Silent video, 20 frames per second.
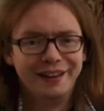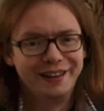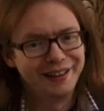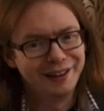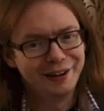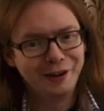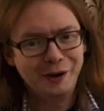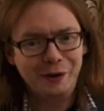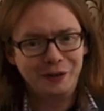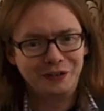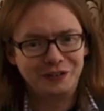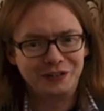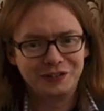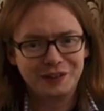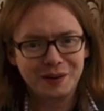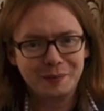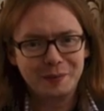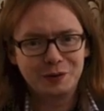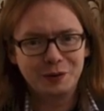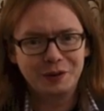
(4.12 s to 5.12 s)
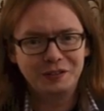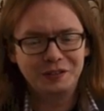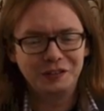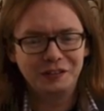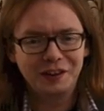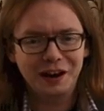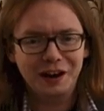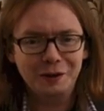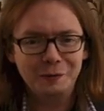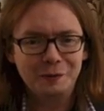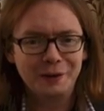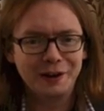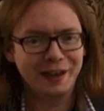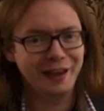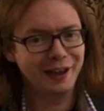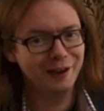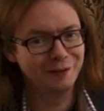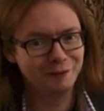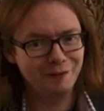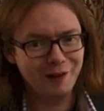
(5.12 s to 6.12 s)
Hello, it's December 22nd, we're
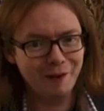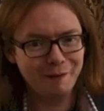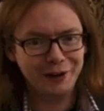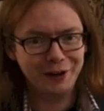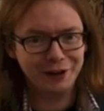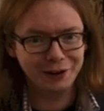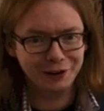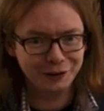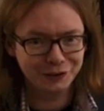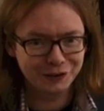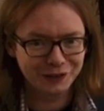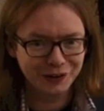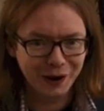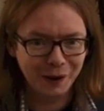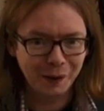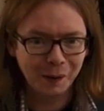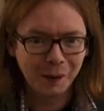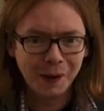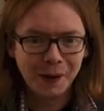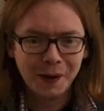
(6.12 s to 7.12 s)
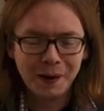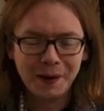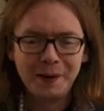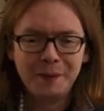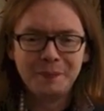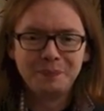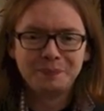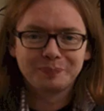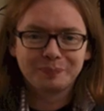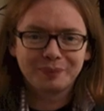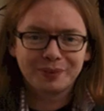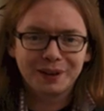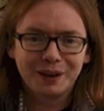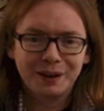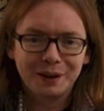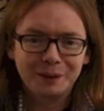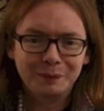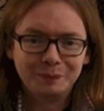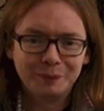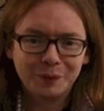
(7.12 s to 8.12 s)
getting very close now.
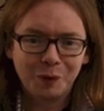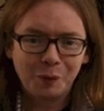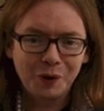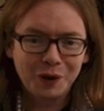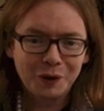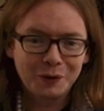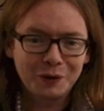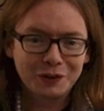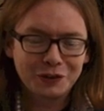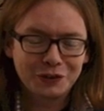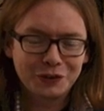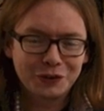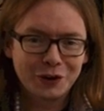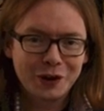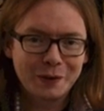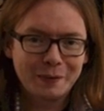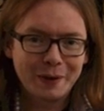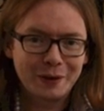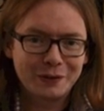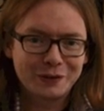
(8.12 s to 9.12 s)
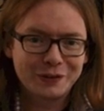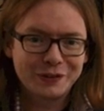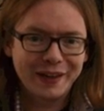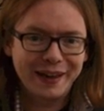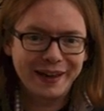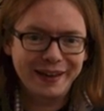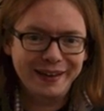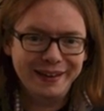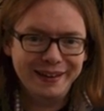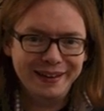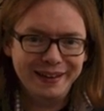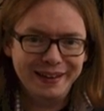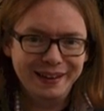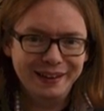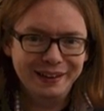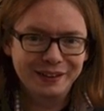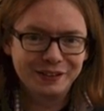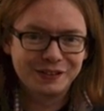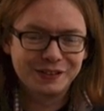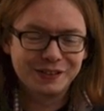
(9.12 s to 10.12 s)
And what I want to talk about today
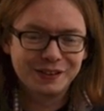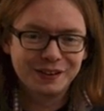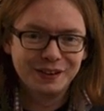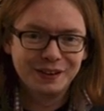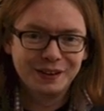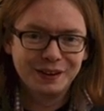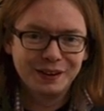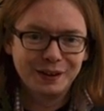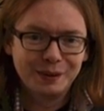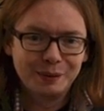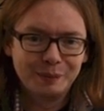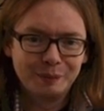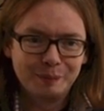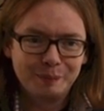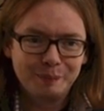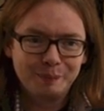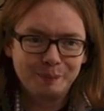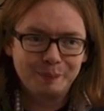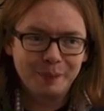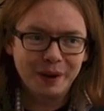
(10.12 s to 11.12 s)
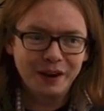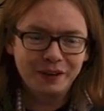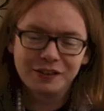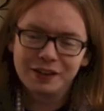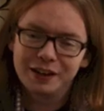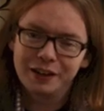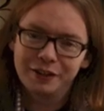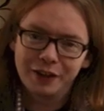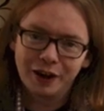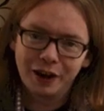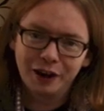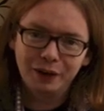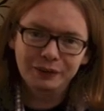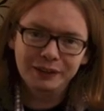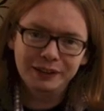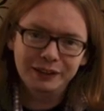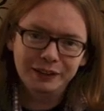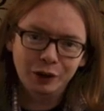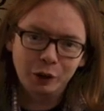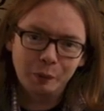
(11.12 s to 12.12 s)
is basically the
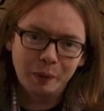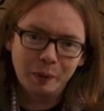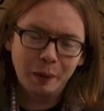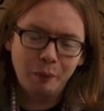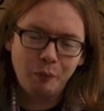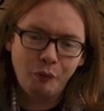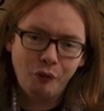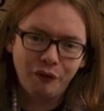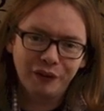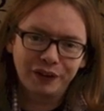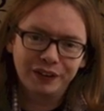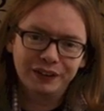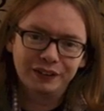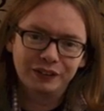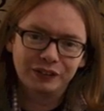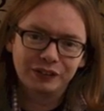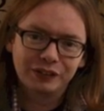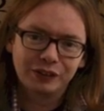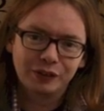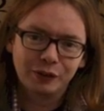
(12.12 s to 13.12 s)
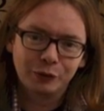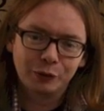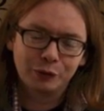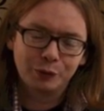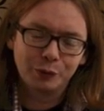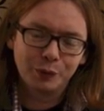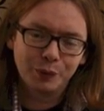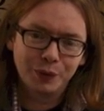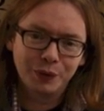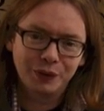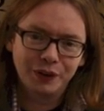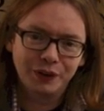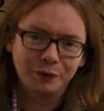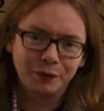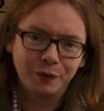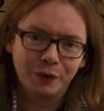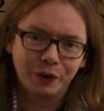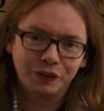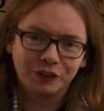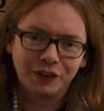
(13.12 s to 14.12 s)
only Nobel Prize that was awarded
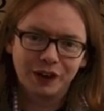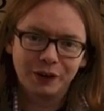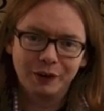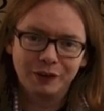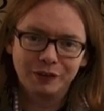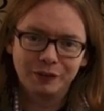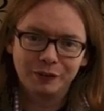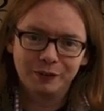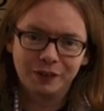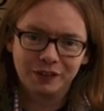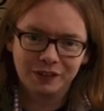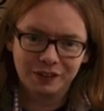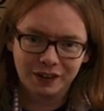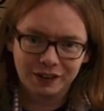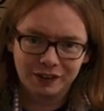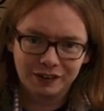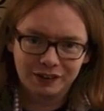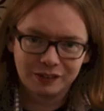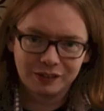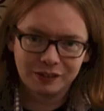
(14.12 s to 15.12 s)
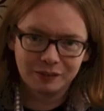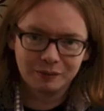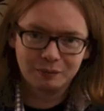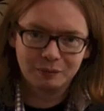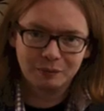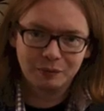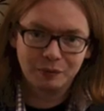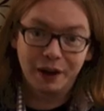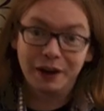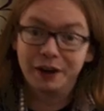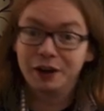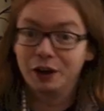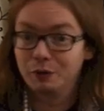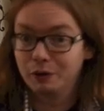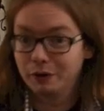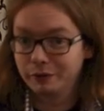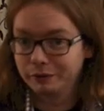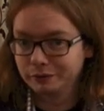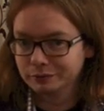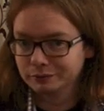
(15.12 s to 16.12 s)
for accelerator physics that I know